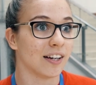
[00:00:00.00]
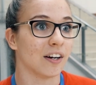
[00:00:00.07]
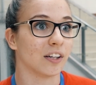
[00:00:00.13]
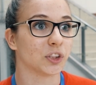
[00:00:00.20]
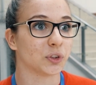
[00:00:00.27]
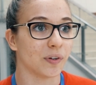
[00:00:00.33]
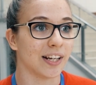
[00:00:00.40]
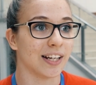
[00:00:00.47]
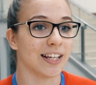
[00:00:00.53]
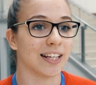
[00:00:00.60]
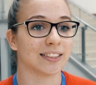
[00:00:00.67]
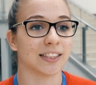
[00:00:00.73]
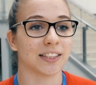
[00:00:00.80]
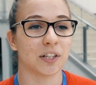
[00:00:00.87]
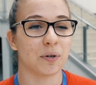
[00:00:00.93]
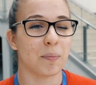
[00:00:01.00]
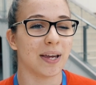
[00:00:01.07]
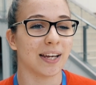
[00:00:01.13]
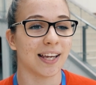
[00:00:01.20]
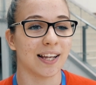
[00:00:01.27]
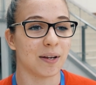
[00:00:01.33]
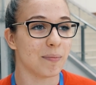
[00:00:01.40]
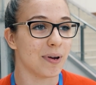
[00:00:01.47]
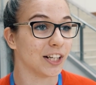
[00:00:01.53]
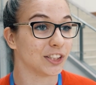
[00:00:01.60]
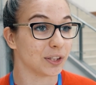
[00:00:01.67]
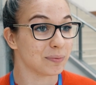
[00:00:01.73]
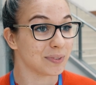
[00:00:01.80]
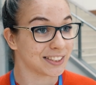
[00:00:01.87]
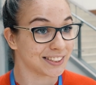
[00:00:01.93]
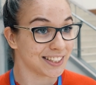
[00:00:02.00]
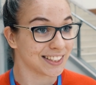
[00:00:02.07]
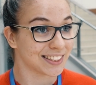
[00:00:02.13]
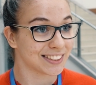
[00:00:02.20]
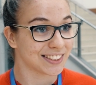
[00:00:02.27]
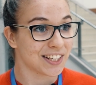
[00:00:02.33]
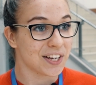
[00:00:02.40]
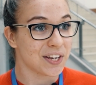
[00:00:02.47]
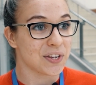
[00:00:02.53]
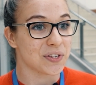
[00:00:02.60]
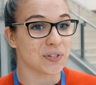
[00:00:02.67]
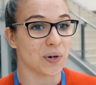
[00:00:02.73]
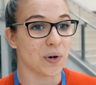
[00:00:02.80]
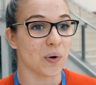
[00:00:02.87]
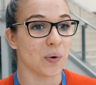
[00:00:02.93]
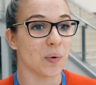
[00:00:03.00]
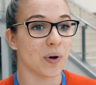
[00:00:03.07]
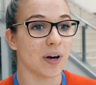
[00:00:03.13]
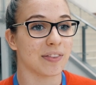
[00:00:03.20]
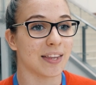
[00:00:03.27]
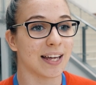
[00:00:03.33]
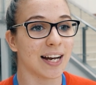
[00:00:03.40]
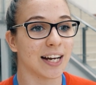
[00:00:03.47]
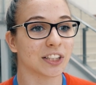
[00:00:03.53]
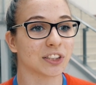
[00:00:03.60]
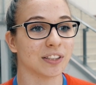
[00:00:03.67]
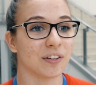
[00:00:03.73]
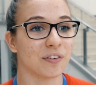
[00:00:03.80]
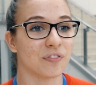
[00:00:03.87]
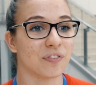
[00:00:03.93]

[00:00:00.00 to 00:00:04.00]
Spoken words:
on trainings. I didn't make any major mistakes. So that actually